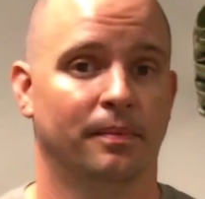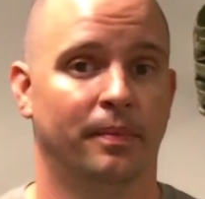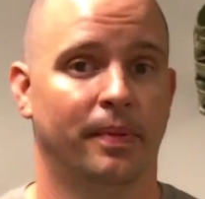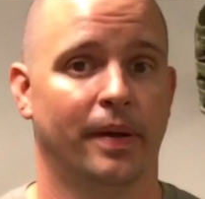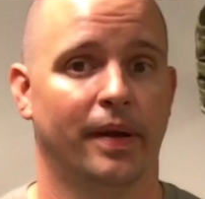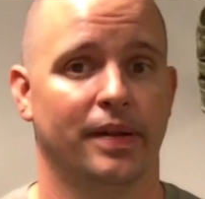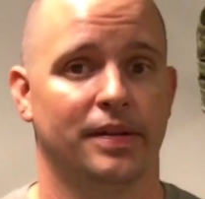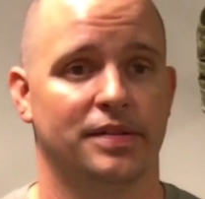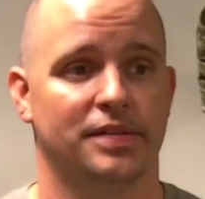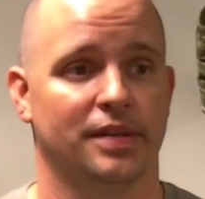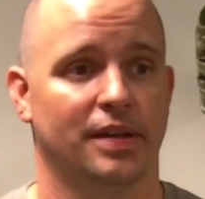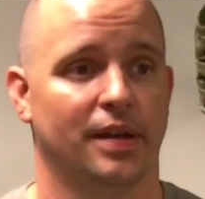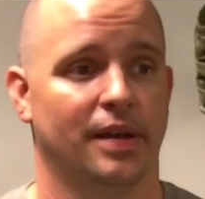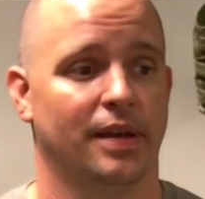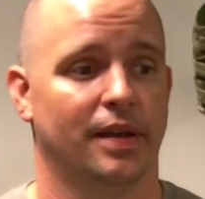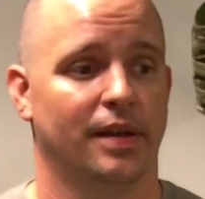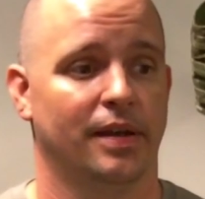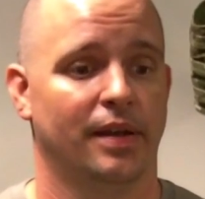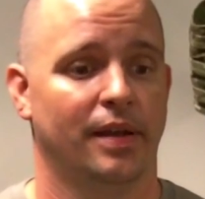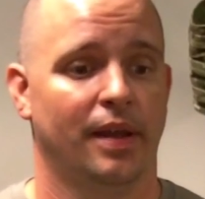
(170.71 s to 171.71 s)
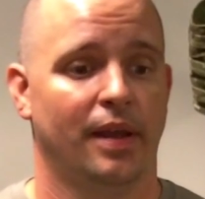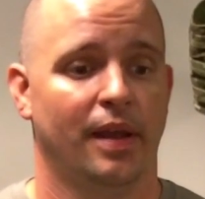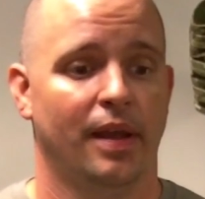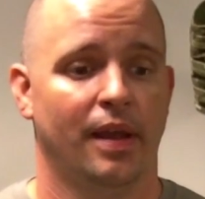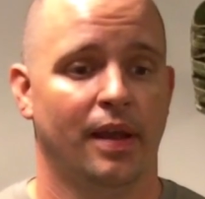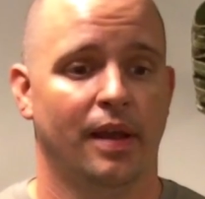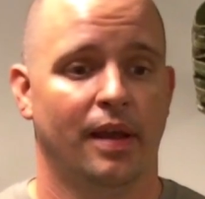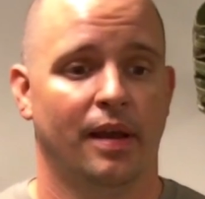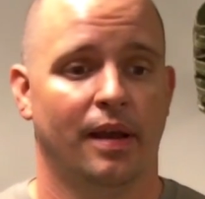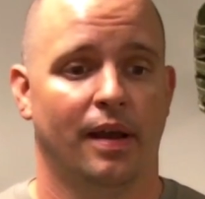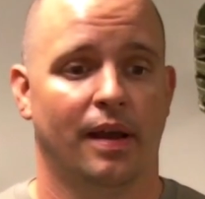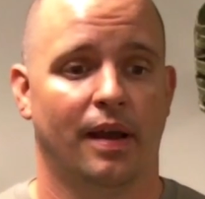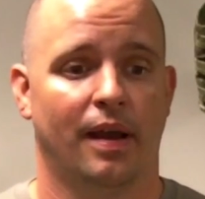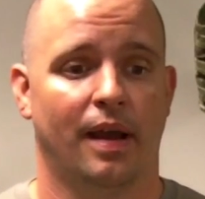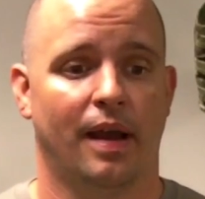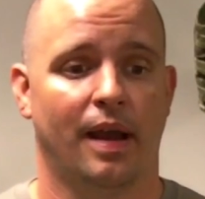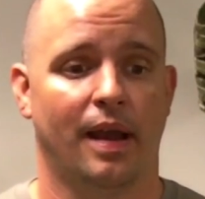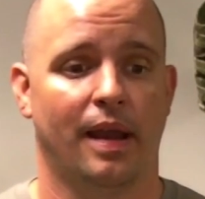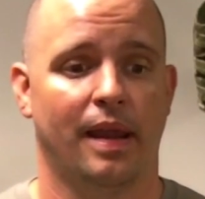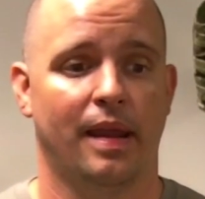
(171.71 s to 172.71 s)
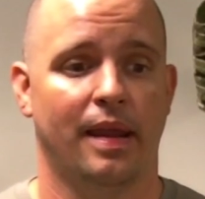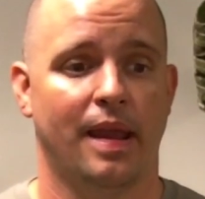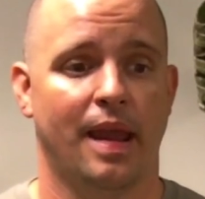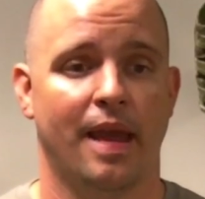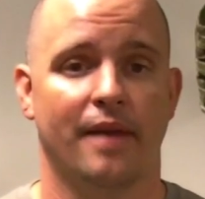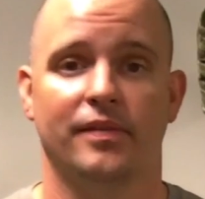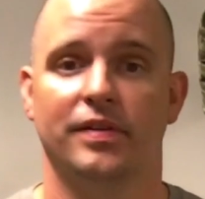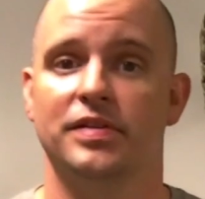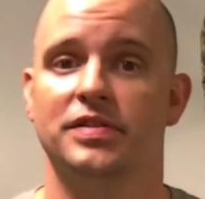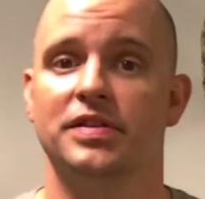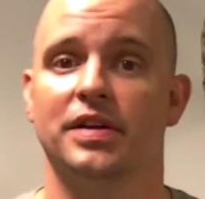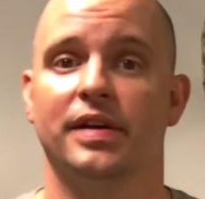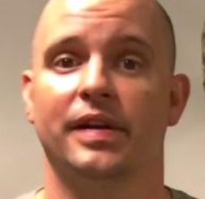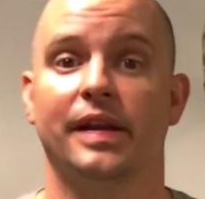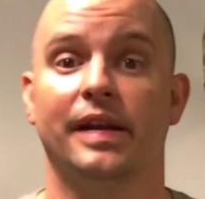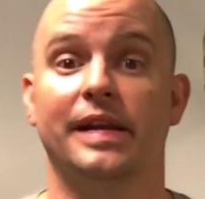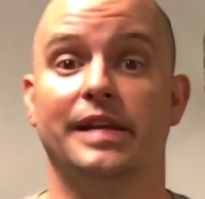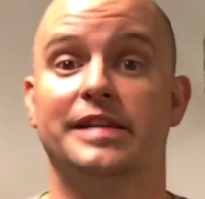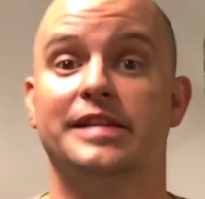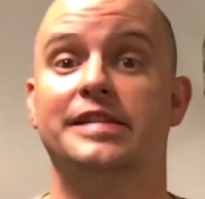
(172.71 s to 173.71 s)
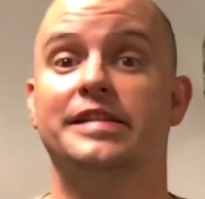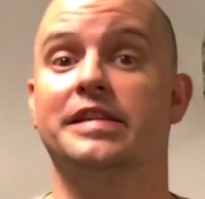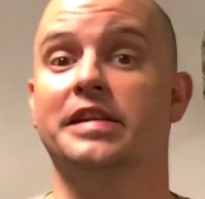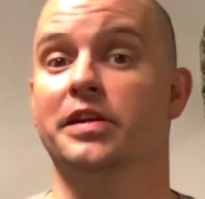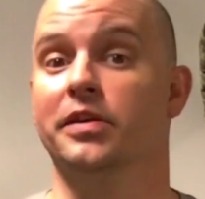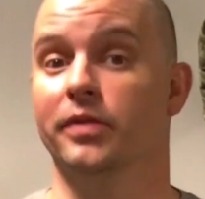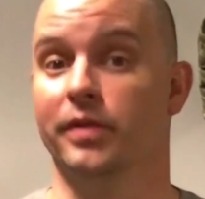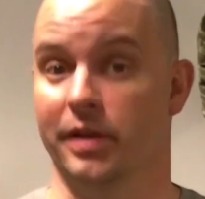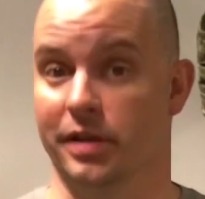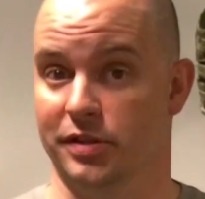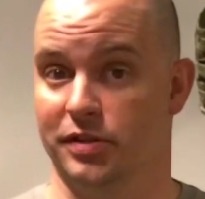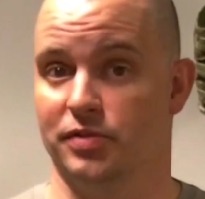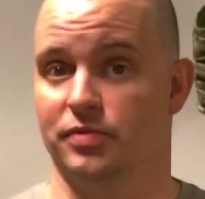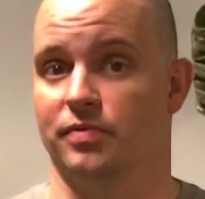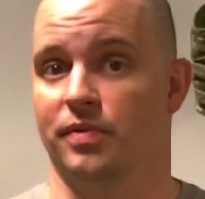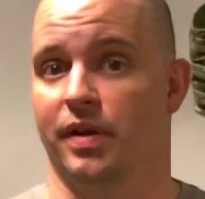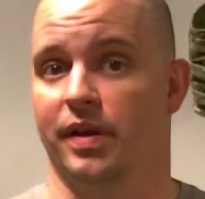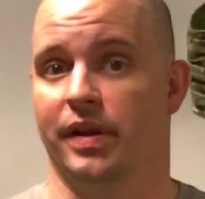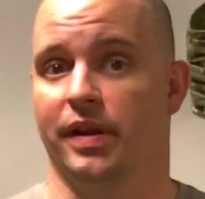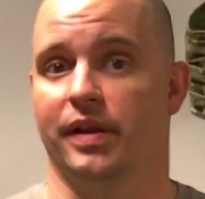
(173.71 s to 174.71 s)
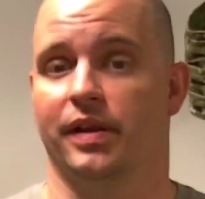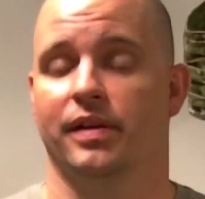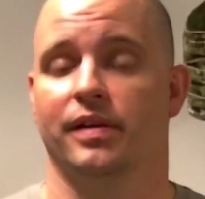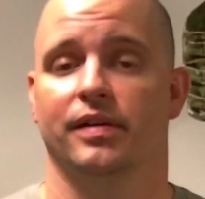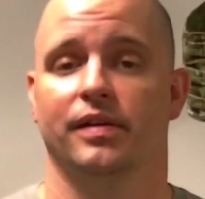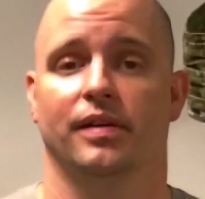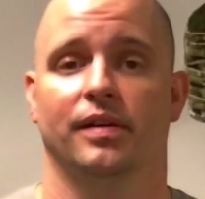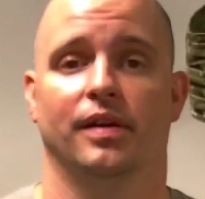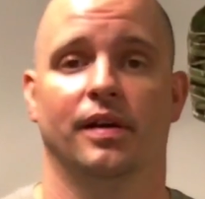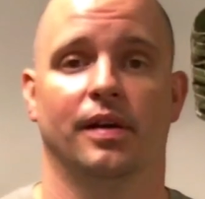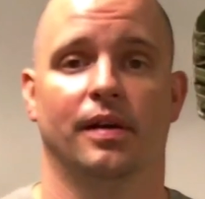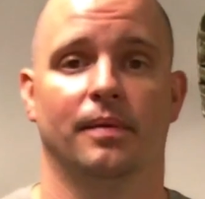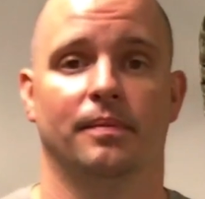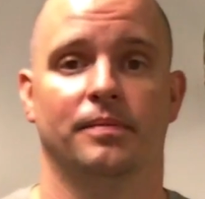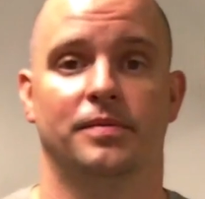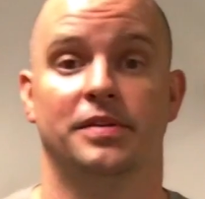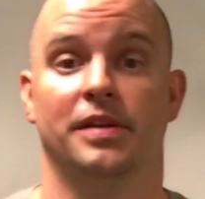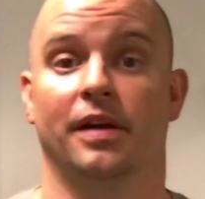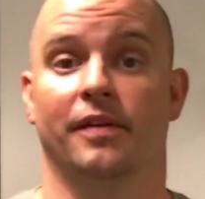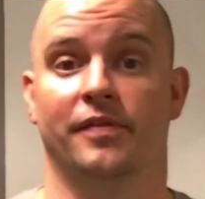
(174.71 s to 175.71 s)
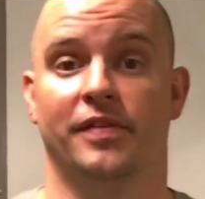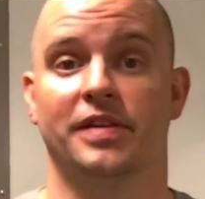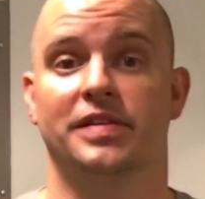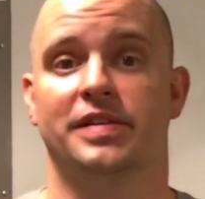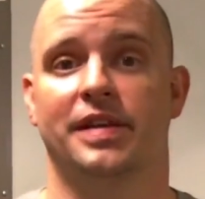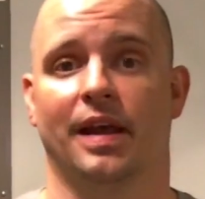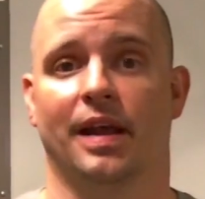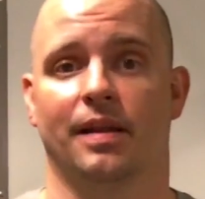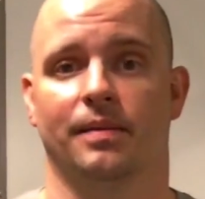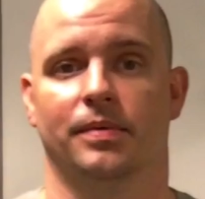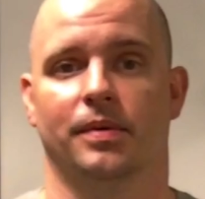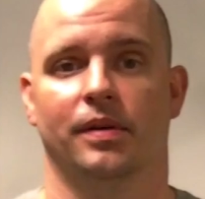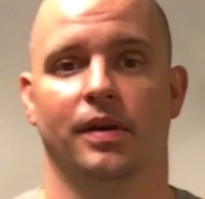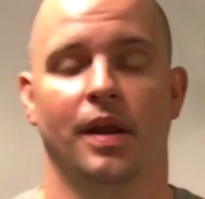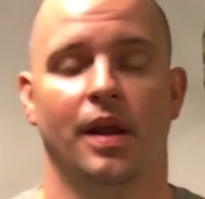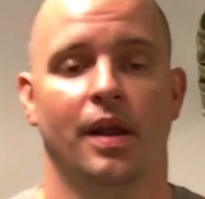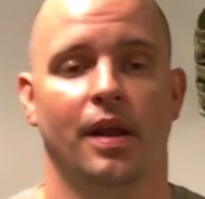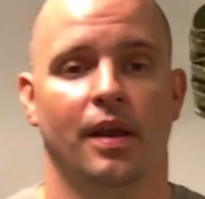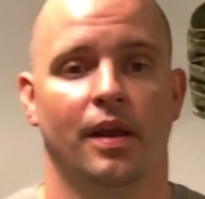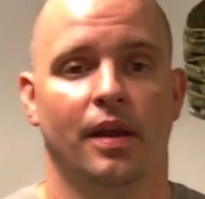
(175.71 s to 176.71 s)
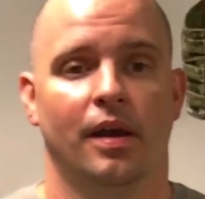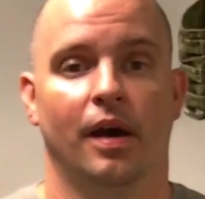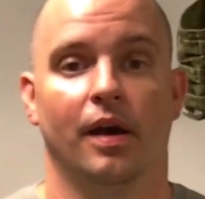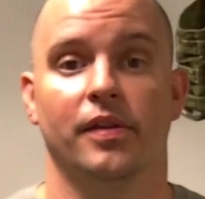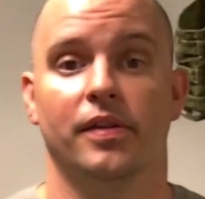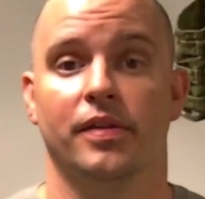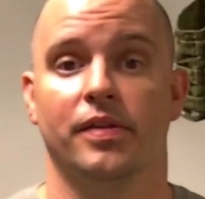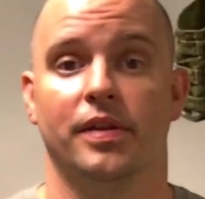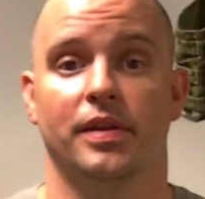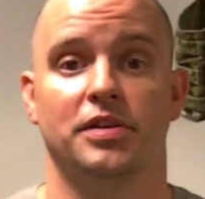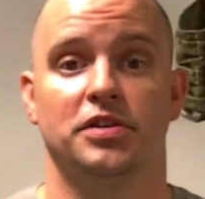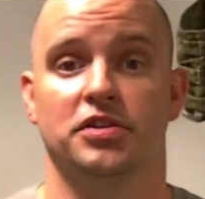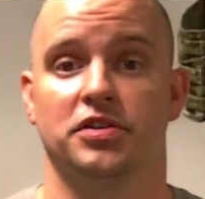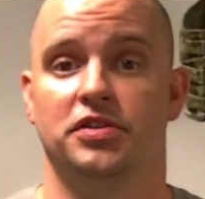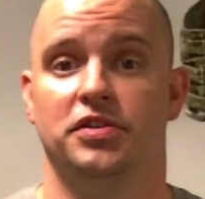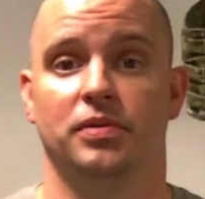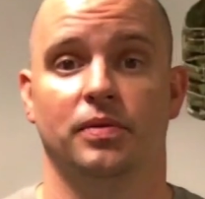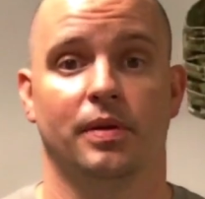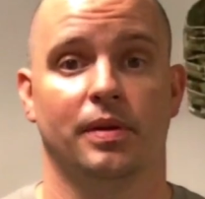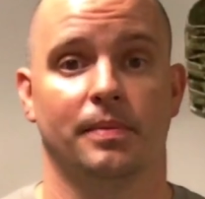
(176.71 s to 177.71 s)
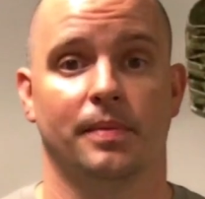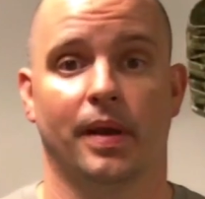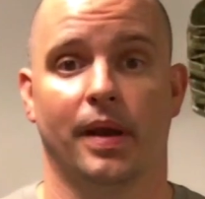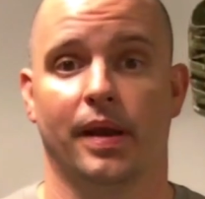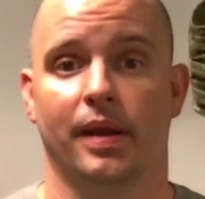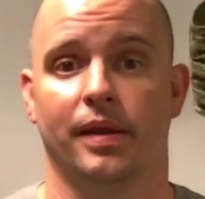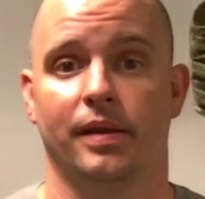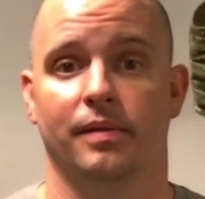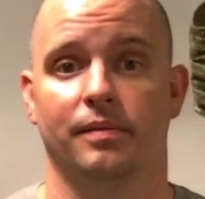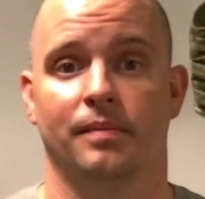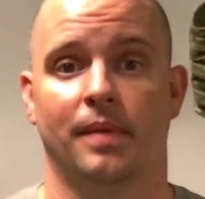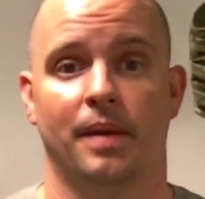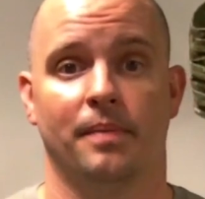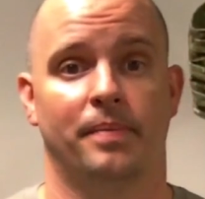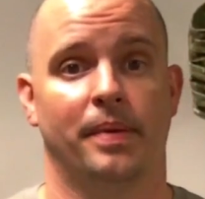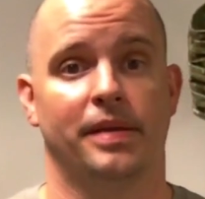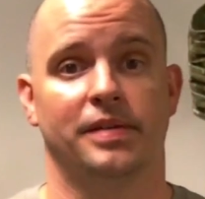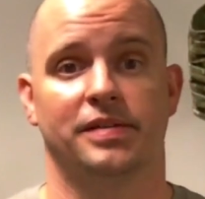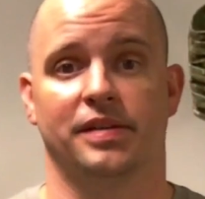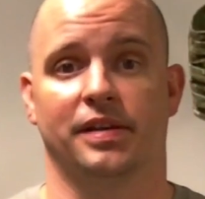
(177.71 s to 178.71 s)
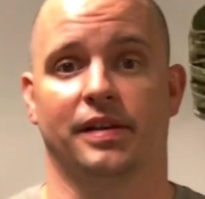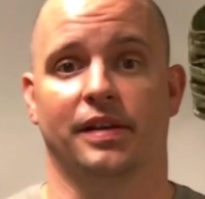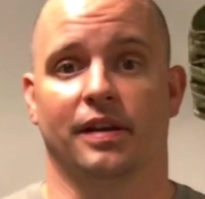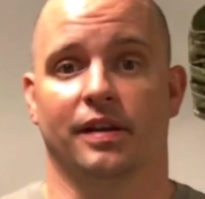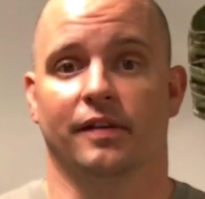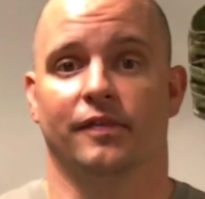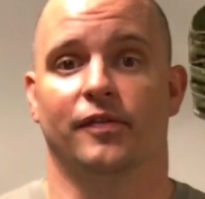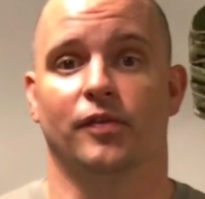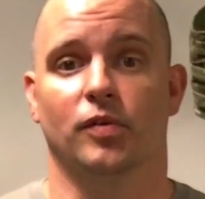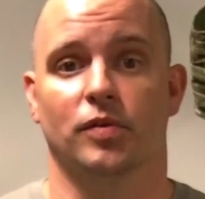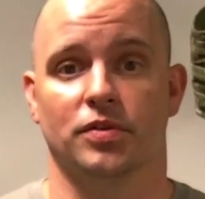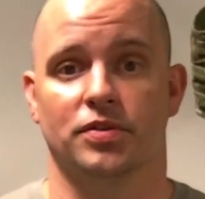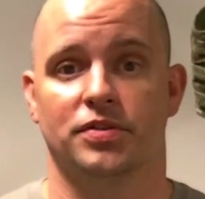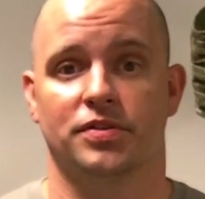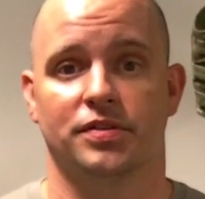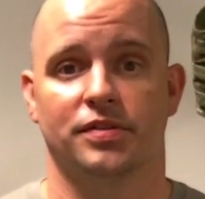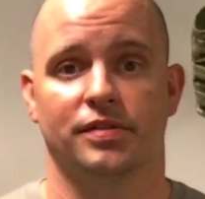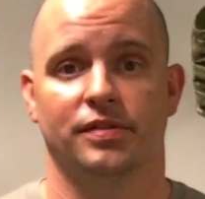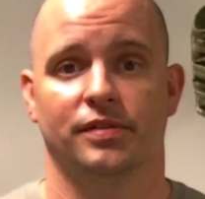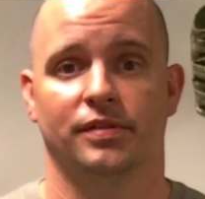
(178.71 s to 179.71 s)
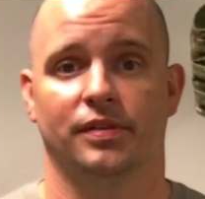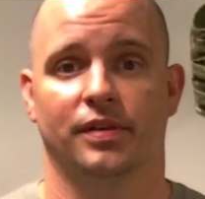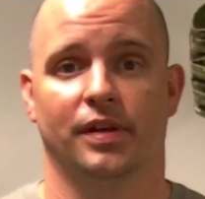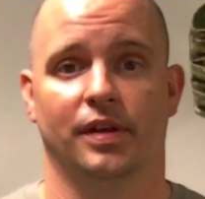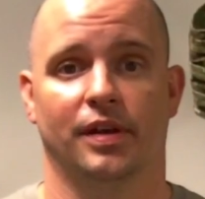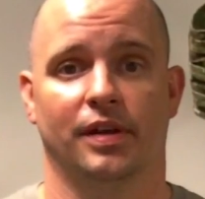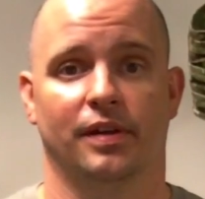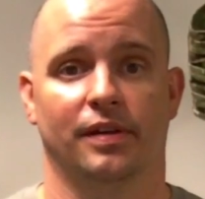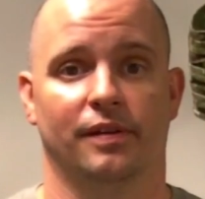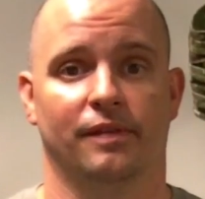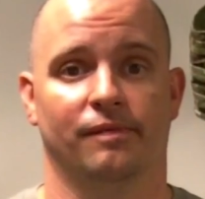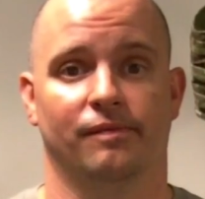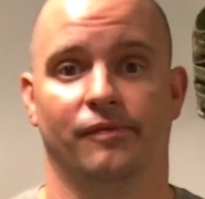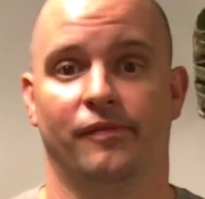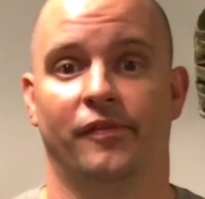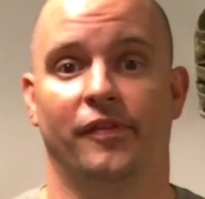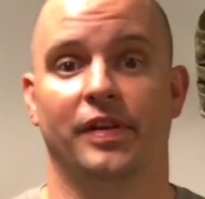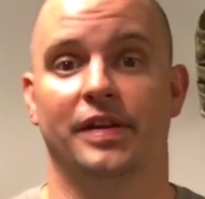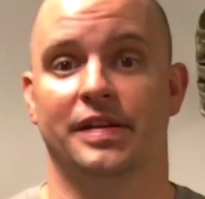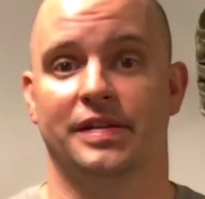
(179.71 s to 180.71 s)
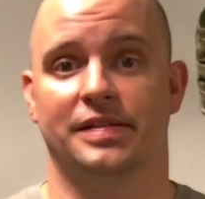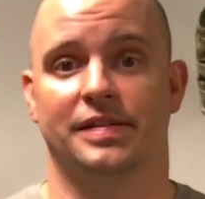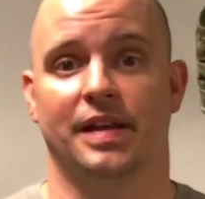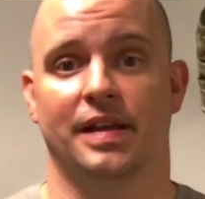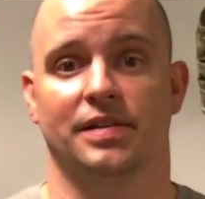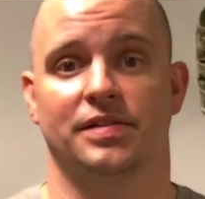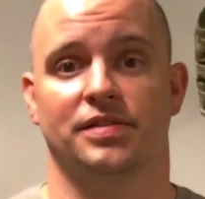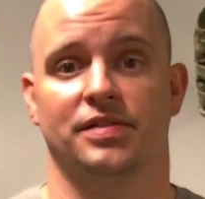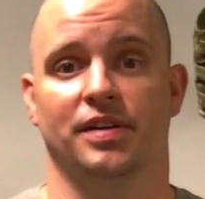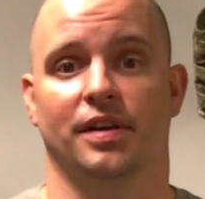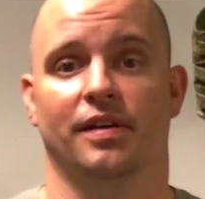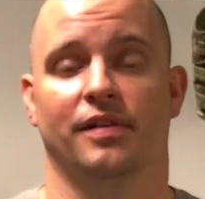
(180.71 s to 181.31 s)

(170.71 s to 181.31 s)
but I haven't done any serious running of this caliber other than just doing my basic Air Force fitness test